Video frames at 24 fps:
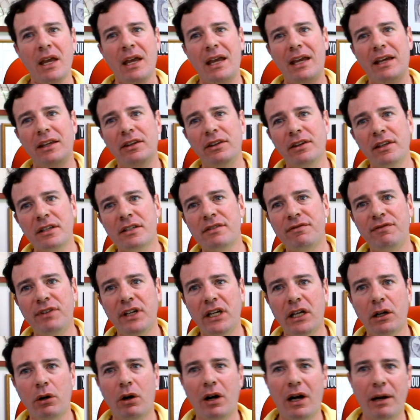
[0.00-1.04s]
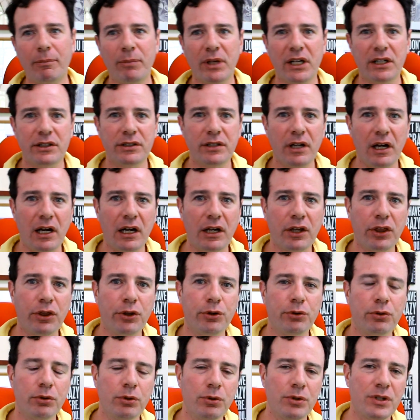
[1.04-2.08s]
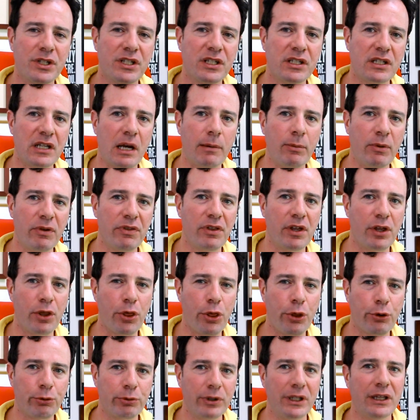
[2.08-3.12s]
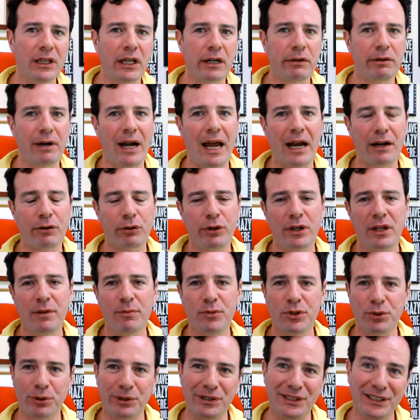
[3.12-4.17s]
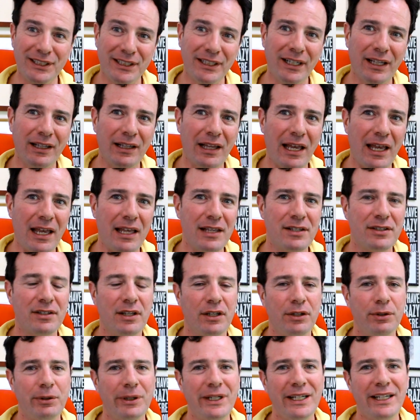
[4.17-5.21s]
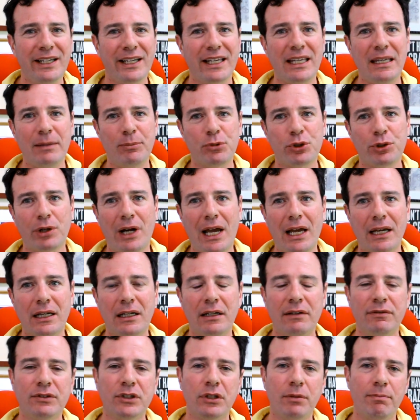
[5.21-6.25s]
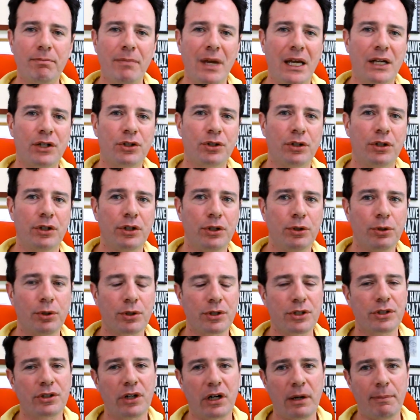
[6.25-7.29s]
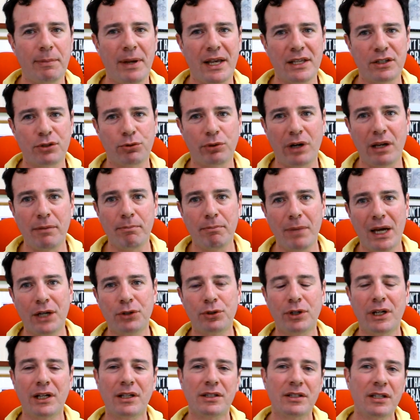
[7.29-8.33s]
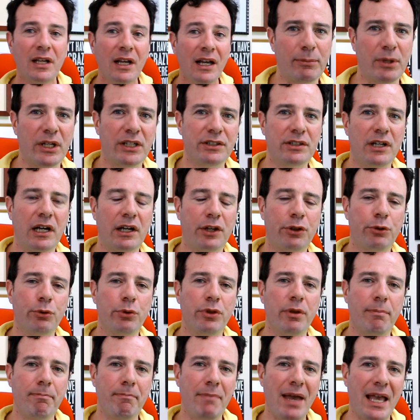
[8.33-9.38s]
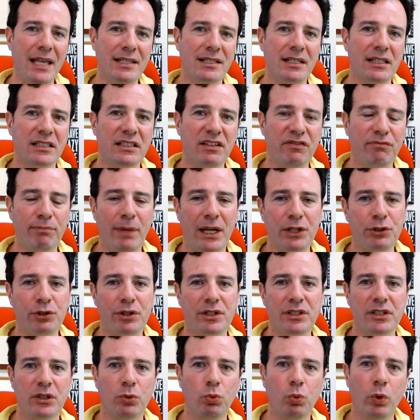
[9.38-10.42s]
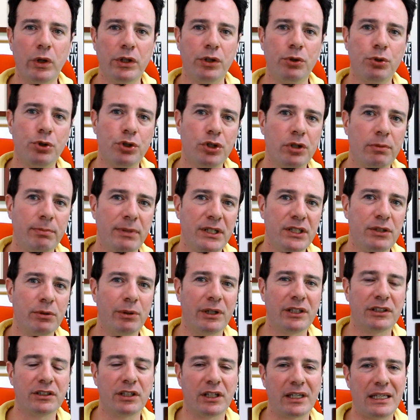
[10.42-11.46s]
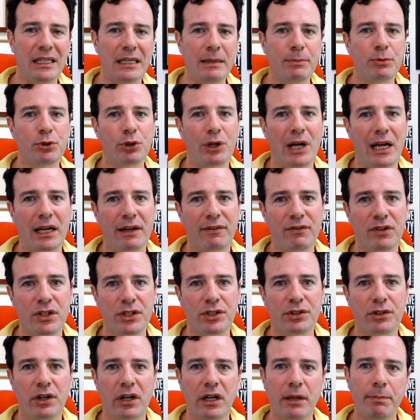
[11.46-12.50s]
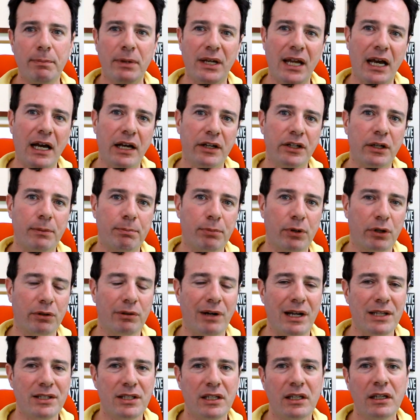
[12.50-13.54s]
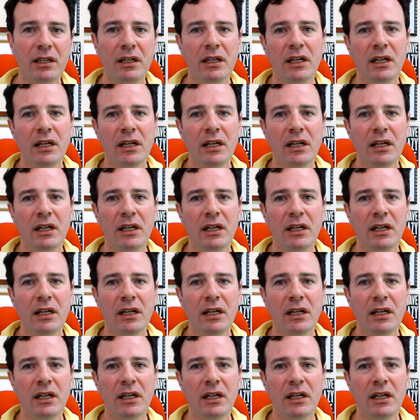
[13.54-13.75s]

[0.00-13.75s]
In this video, I'm going to talk through some of the three-letter acronyms or TLAs that you need to keep track of to make sure your startup has great metrics. I'm going to talk through the basics of metrics and what you should be doing to keep track of your startup and how you're progressing.